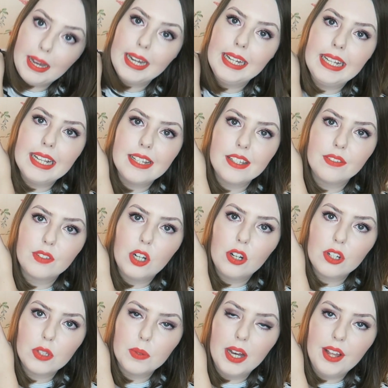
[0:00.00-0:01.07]
badly is of
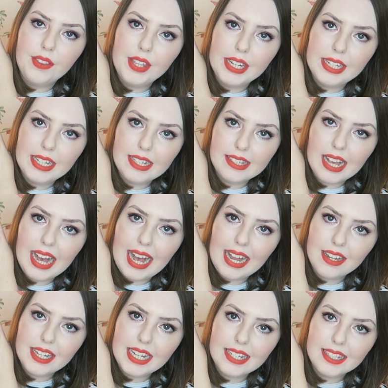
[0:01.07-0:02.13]
Cogsworth in his
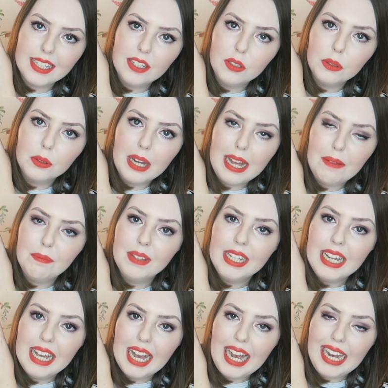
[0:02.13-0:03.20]
hat, his little
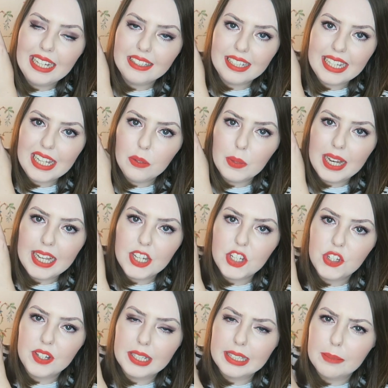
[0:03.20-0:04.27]
hat that he wears
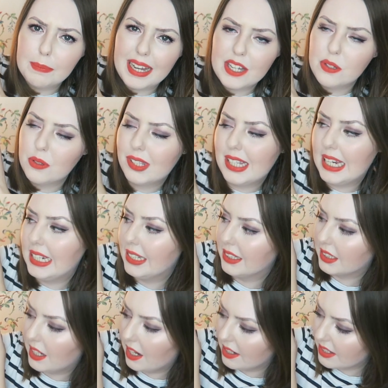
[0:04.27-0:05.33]
during the battle scene in
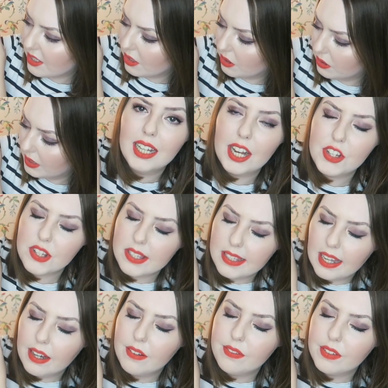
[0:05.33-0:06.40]
the castle. I just
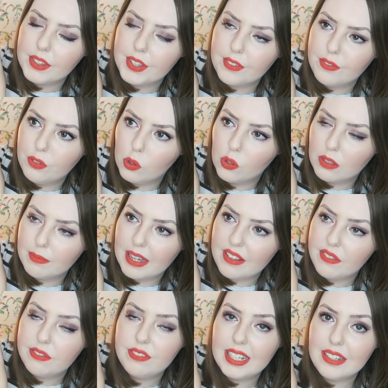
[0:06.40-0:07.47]
love that 4 of my
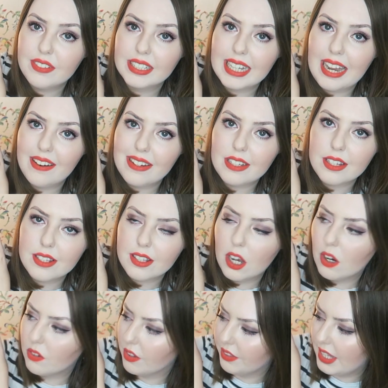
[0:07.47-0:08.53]
favourite characters
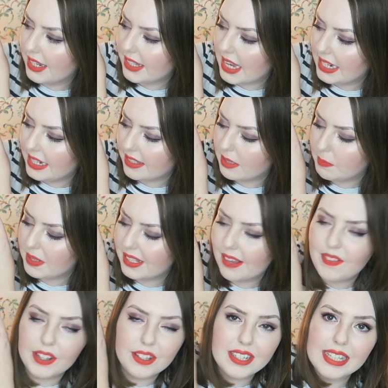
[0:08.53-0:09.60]
are on this, and it's
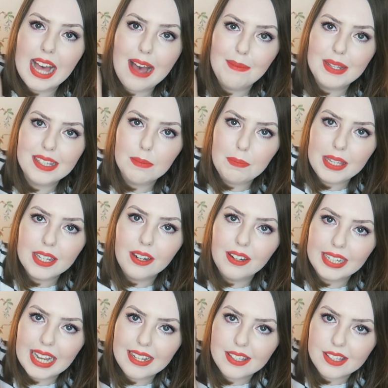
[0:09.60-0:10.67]
specific to them. It's a Be
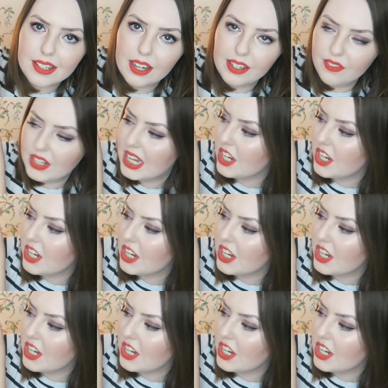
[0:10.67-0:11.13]
Our Guest kind of